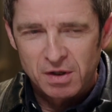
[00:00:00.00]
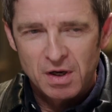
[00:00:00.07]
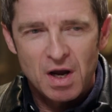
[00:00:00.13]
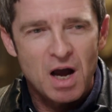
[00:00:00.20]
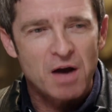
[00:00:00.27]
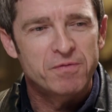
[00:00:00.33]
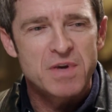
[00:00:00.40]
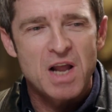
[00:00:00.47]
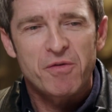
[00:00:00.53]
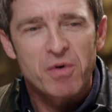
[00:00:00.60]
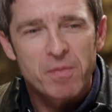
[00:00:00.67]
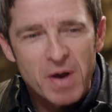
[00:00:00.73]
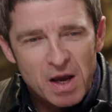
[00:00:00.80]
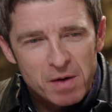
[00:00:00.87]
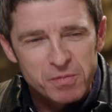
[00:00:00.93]
Yeah. I've
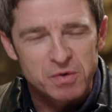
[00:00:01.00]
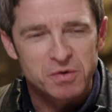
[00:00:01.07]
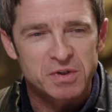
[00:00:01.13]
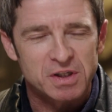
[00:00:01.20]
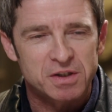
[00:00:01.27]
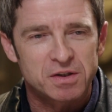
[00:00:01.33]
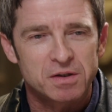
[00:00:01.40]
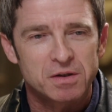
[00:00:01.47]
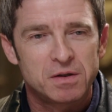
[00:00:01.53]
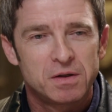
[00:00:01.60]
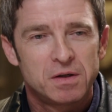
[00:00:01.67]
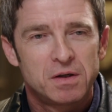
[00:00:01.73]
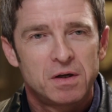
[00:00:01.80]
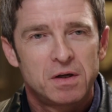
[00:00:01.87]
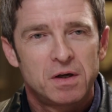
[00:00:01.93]
never met a musician
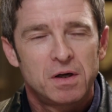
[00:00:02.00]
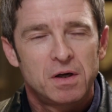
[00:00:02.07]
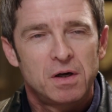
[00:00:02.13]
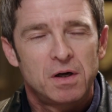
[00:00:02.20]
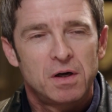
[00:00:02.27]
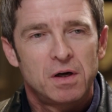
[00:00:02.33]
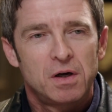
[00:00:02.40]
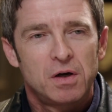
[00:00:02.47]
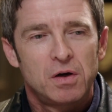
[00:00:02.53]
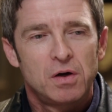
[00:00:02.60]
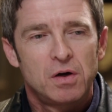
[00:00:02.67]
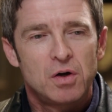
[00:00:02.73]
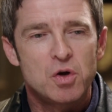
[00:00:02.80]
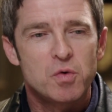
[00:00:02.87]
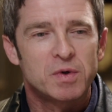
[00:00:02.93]

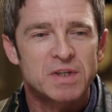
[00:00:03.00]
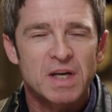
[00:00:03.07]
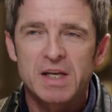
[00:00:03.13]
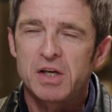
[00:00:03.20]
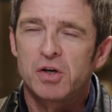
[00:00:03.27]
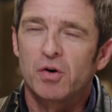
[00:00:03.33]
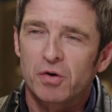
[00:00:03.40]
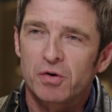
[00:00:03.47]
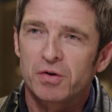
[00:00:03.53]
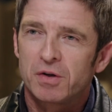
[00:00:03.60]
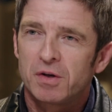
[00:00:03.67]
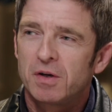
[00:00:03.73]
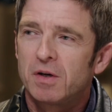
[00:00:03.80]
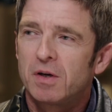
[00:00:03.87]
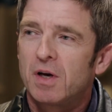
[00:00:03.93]
who was any good
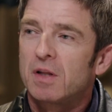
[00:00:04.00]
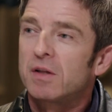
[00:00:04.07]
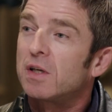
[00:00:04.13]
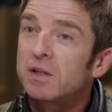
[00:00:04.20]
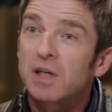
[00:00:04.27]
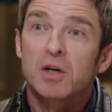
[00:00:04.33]
that